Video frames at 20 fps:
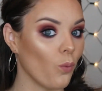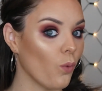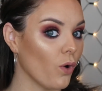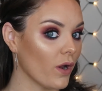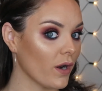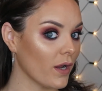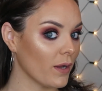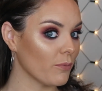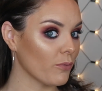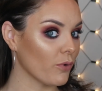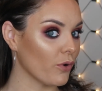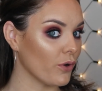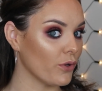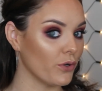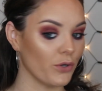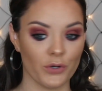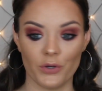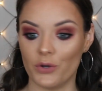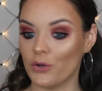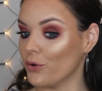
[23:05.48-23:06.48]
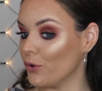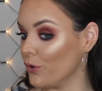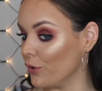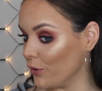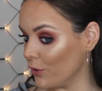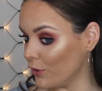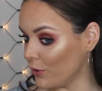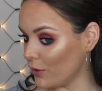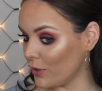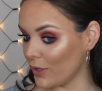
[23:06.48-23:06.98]
What I'm going to do
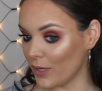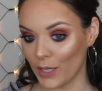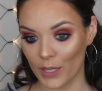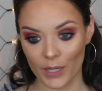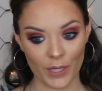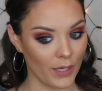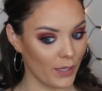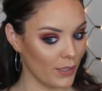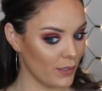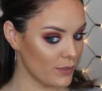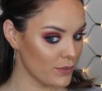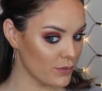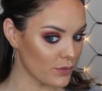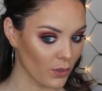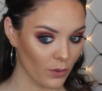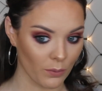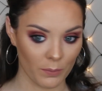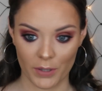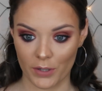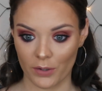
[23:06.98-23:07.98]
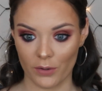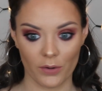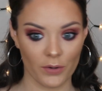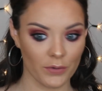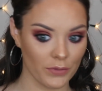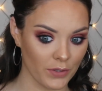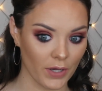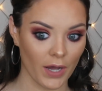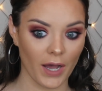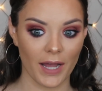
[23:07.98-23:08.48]
is, oh my
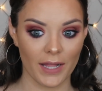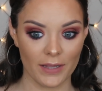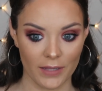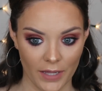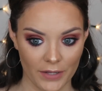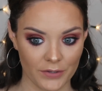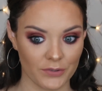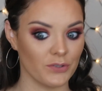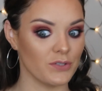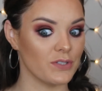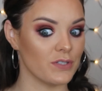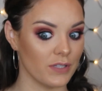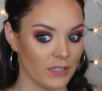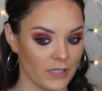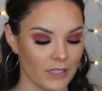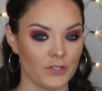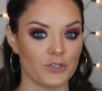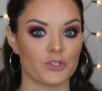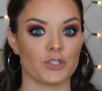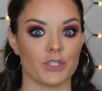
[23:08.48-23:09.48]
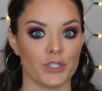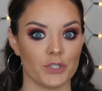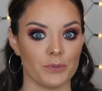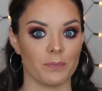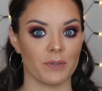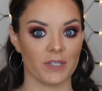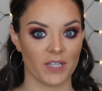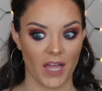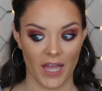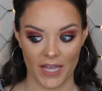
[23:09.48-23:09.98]
god, the highlighter is literally
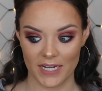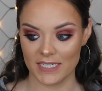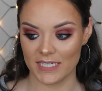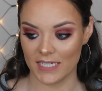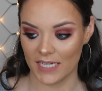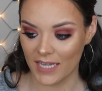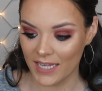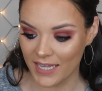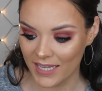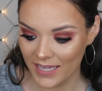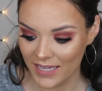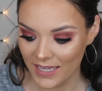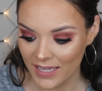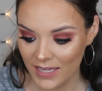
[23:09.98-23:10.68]
blinding.